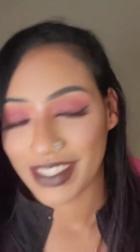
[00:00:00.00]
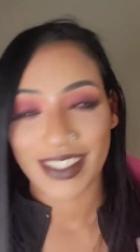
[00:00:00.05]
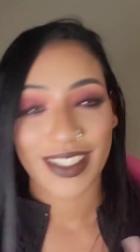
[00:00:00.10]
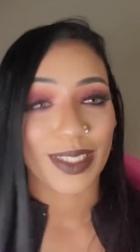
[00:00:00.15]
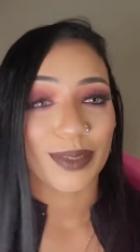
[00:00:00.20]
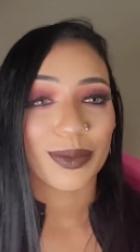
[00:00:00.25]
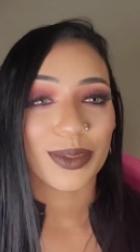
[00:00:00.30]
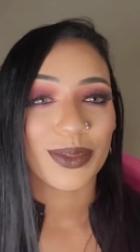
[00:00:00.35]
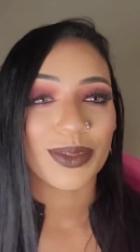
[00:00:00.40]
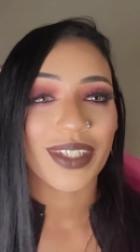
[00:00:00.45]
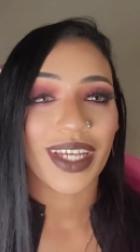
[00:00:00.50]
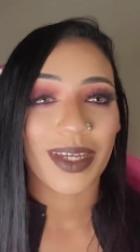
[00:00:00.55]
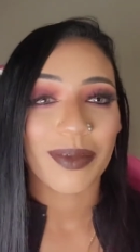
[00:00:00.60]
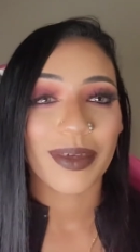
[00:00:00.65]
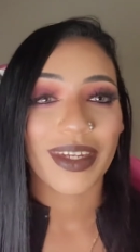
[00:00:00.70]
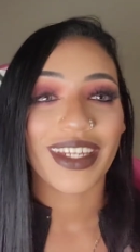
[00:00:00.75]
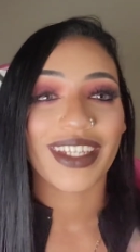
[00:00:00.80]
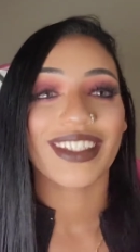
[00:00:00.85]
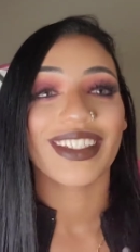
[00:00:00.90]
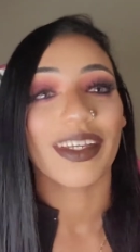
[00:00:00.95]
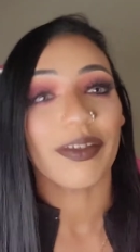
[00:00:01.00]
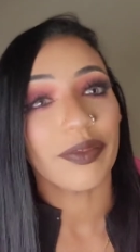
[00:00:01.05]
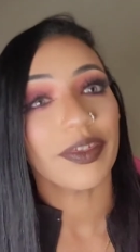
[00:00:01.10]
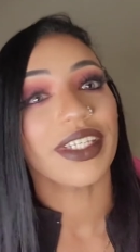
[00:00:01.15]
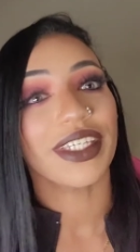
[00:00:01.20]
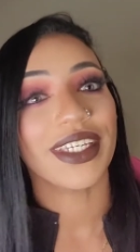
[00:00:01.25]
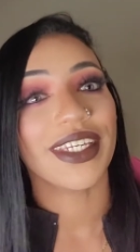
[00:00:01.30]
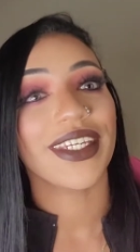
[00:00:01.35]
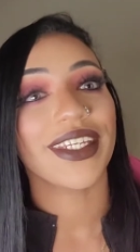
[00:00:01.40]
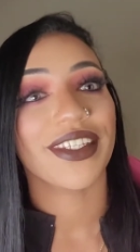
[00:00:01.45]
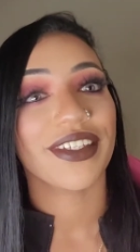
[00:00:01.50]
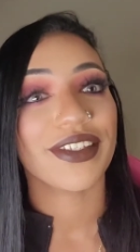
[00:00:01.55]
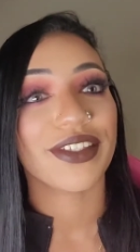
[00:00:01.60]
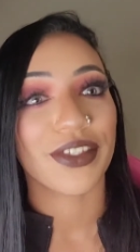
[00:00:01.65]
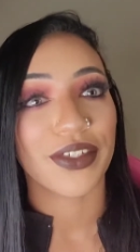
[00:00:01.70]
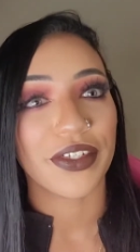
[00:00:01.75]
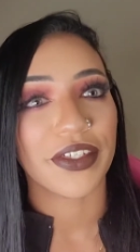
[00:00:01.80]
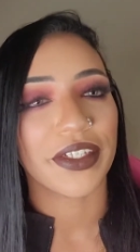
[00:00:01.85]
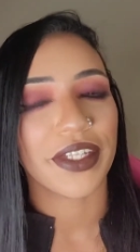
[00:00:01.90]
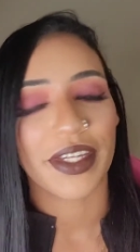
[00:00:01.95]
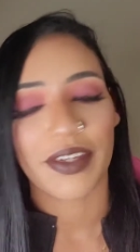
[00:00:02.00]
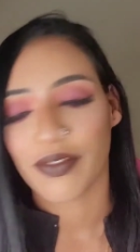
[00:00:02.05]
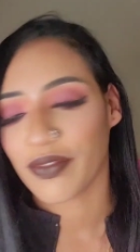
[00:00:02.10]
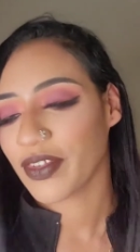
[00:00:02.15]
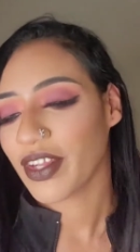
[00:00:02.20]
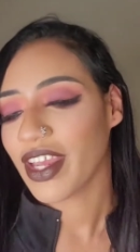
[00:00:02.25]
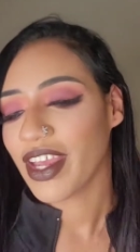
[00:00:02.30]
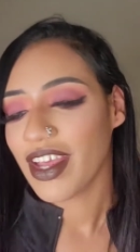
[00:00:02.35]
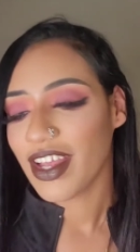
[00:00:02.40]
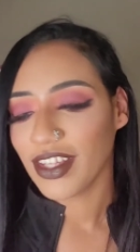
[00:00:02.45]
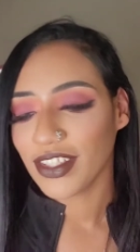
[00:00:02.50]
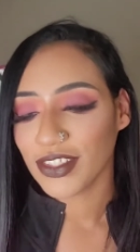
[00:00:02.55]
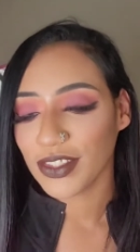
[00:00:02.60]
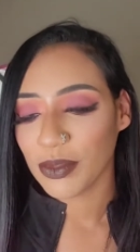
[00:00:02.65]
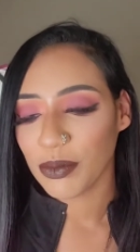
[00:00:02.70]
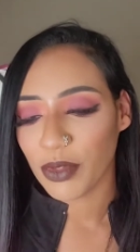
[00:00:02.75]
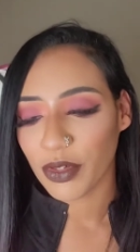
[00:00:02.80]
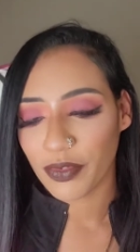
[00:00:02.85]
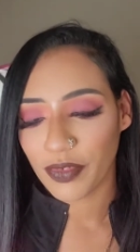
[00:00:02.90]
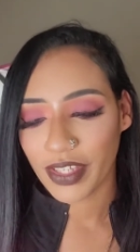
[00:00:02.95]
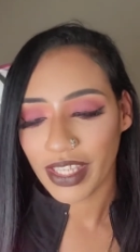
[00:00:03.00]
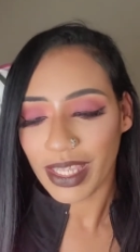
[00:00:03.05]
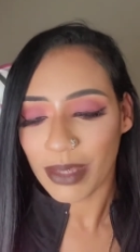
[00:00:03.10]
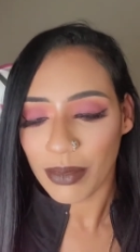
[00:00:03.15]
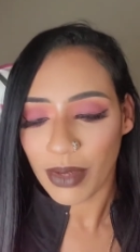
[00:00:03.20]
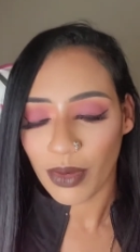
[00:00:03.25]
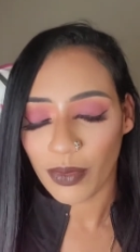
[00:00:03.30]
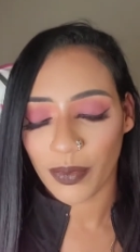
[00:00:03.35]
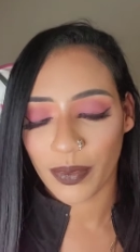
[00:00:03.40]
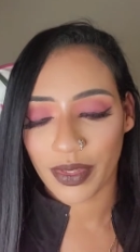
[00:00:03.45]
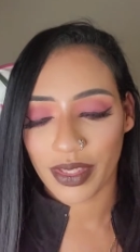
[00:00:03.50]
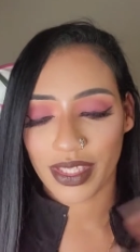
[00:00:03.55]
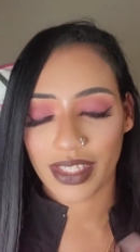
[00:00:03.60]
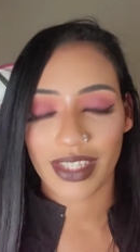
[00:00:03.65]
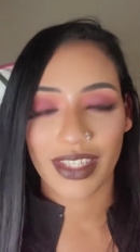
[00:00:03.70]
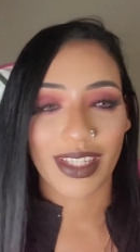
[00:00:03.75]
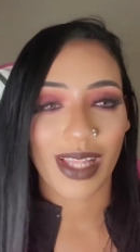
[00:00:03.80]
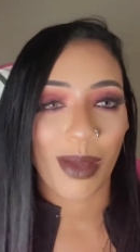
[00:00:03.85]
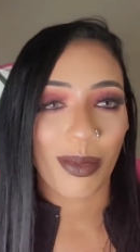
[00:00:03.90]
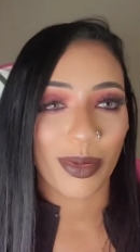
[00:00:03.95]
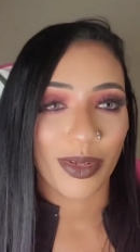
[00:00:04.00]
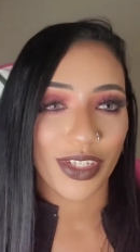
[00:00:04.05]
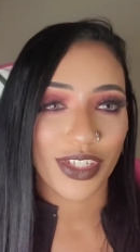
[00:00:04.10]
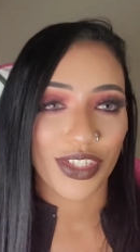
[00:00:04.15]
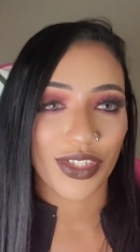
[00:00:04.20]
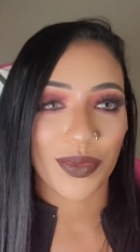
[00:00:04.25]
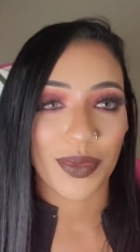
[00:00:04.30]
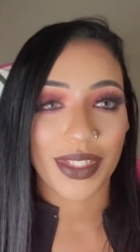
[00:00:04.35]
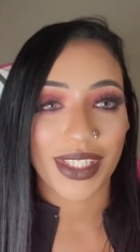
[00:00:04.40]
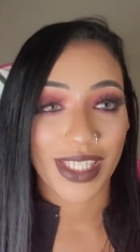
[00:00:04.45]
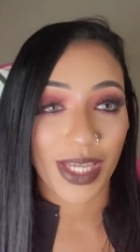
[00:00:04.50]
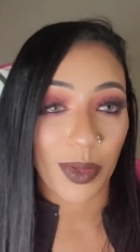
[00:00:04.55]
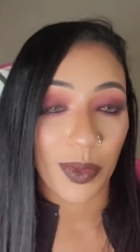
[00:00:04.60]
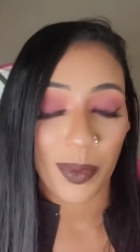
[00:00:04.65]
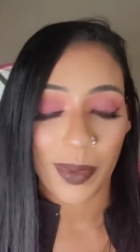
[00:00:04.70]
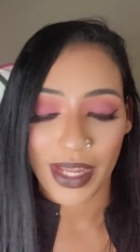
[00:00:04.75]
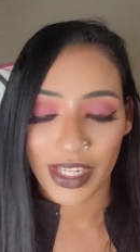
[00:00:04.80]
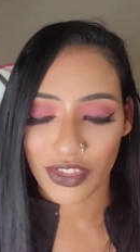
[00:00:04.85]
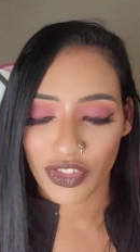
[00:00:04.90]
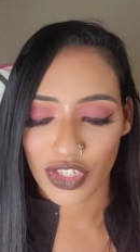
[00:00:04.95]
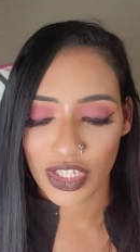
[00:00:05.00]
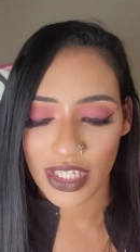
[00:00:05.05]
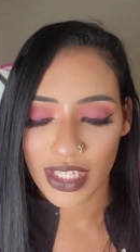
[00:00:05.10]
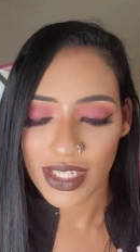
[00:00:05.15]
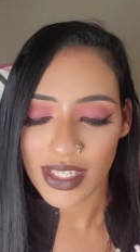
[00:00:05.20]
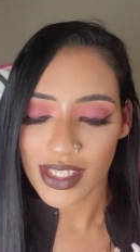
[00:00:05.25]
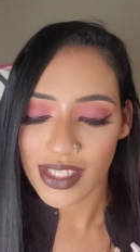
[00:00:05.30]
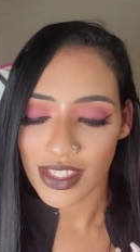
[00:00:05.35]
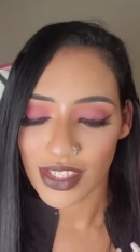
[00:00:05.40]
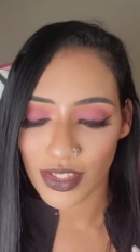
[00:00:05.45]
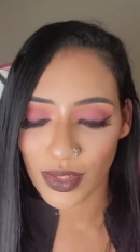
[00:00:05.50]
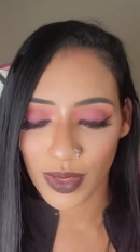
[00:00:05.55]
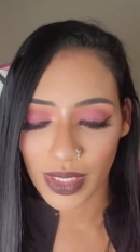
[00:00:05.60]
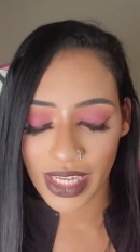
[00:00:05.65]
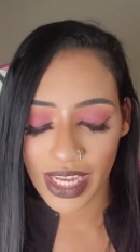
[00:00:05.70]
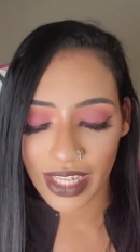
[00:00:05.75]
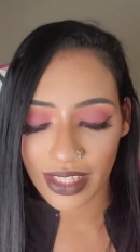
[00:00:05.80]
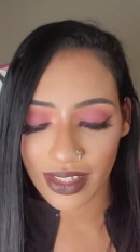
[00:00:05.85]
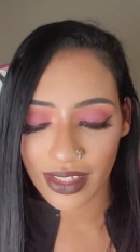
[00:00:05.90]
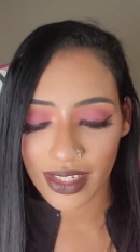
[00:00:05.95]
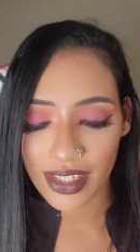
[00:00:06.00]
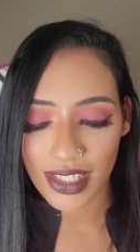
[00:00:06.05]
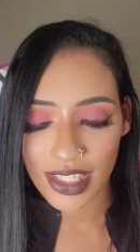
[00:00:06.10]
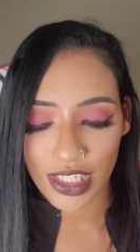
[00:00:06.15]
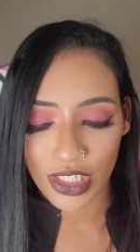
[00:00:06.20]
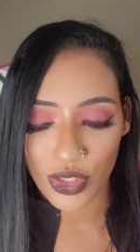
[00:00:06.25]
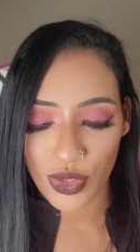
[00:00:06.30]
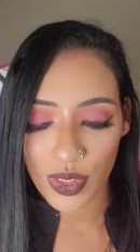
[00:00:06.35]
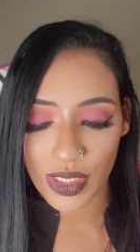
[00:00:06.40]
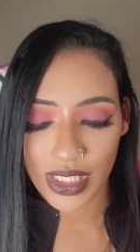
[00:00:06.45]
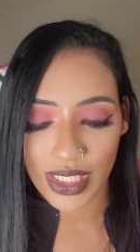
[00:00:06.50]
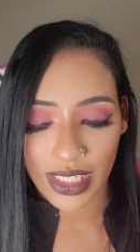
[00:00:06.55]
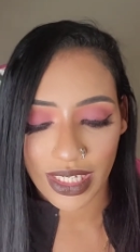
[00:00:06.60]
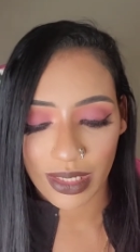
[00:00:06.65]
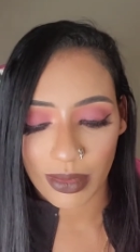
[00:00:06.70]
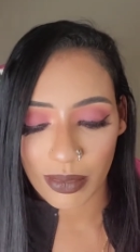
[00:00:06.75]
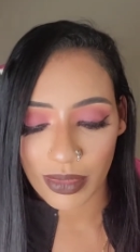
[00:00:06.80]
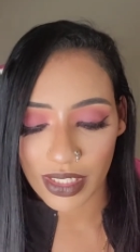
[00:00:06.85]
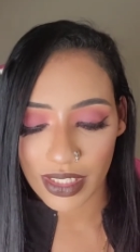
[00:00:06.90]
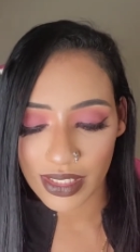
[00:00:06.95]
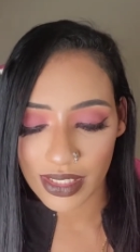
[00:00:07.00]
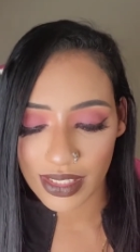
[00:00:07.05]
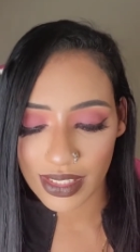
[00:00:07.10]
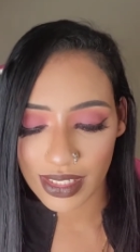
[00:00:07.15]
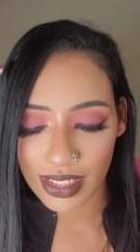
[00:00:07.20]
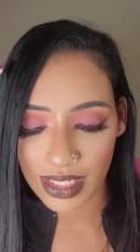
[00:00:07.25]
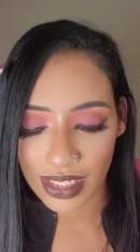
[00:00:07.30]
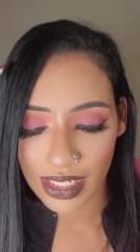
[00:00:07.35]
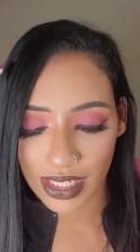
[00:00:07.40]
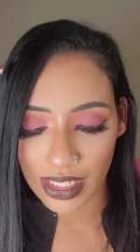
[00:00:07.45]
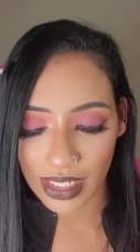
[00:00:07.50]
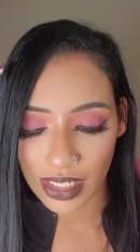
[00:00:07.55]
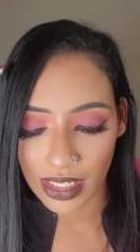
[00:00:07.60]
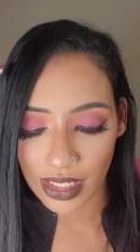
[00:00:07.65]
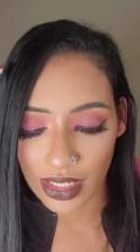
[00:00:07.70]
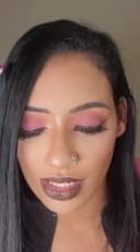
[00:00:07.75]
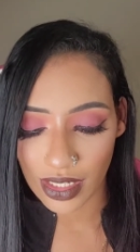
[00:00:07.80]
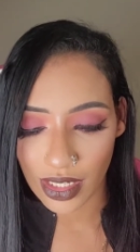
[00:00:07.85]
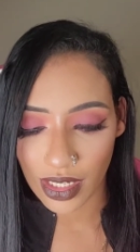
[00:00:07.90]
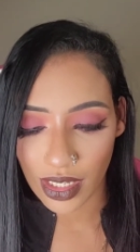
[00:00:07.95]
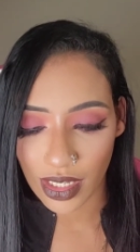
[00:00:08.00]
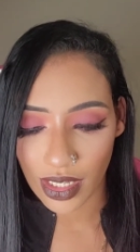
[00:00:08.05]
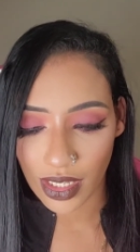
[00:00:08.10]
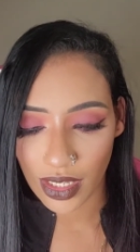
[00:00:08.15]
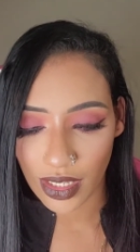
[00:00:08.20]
Type 2 diabetic definitely needed this in her life. So Morphe came out with a collaboration with Sour Patch Kids. So they had the continuous setting mist in